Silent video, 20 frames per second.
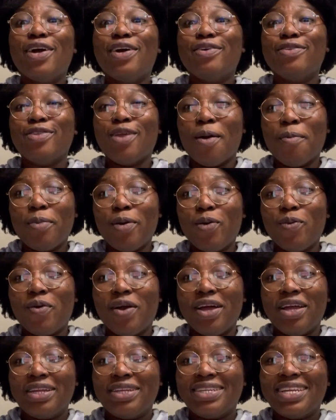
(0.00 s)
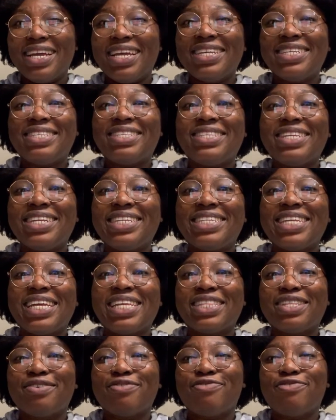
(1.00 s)
Number 1, sit
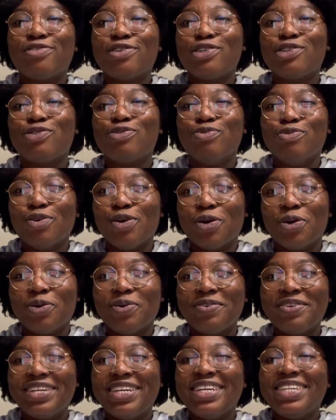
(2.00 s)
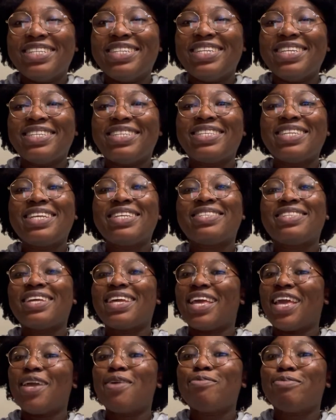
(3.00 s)
in the front row. This is the
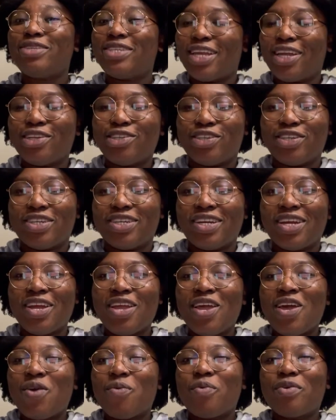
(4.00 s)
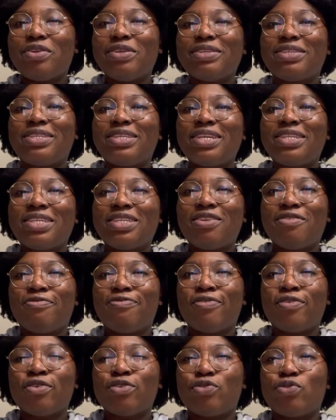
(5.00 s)
game changer. When you sit in the
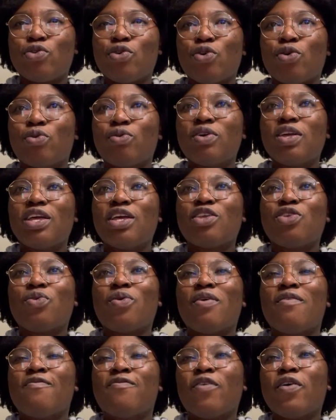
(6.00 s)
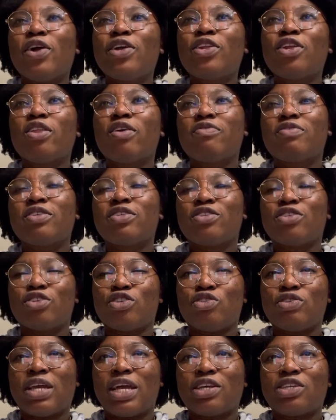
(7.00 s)
front row, you avoid all of those
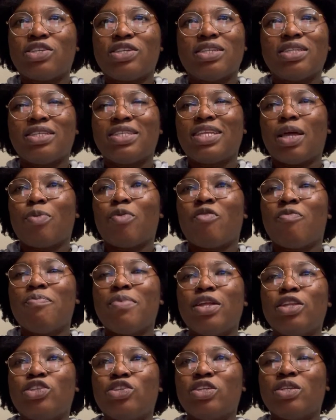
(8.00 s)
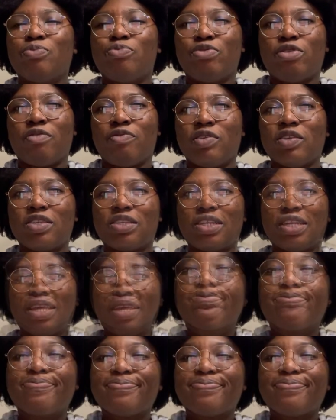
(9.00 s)
distractions that we've mentioned previously.